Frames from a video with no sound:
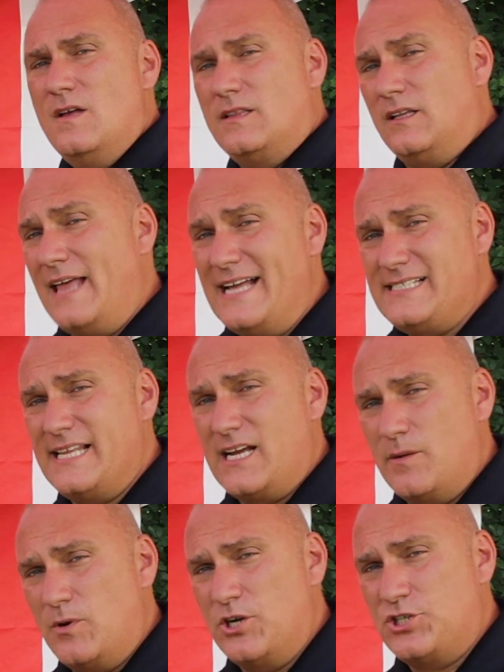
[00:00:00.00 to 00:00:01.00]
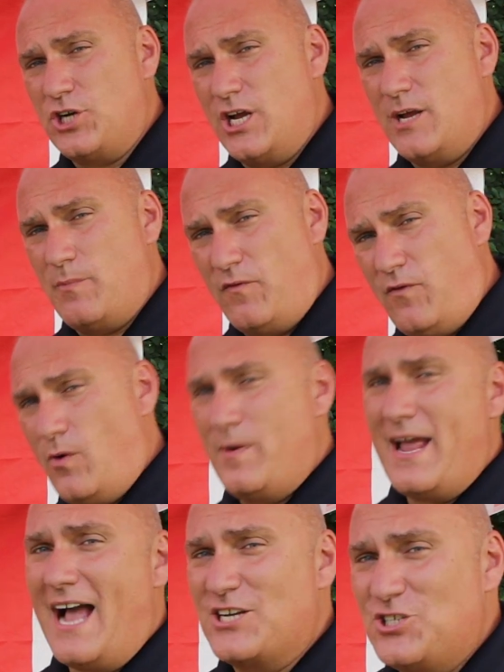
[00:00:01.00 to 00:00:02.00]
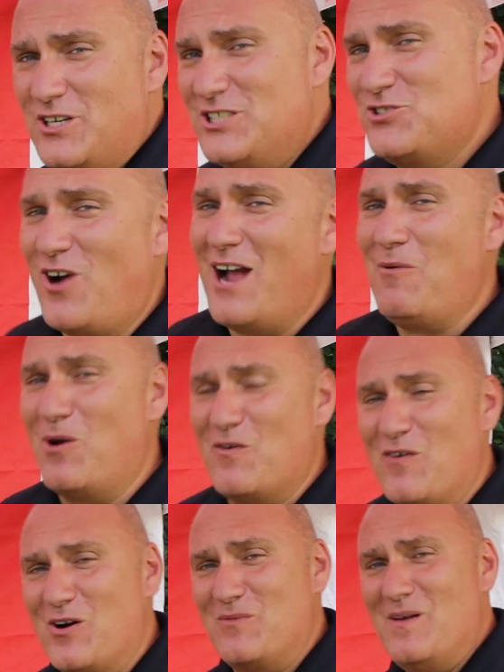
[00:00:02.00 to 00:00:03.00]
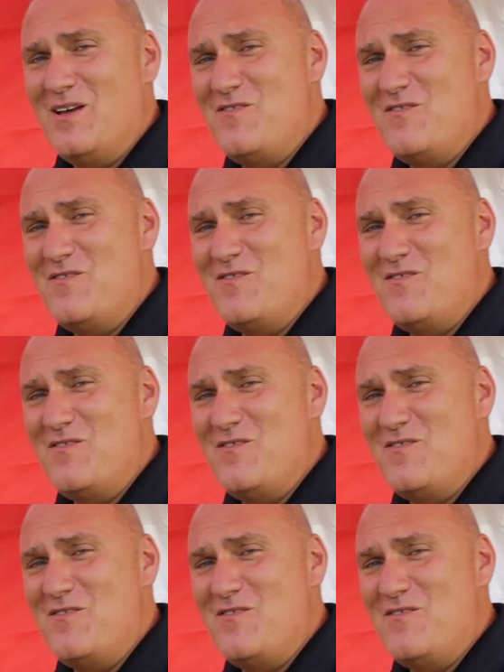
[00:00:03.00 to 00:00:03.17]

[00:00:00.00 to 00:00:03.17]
The last thing I'm gonna show you before we actually try one of our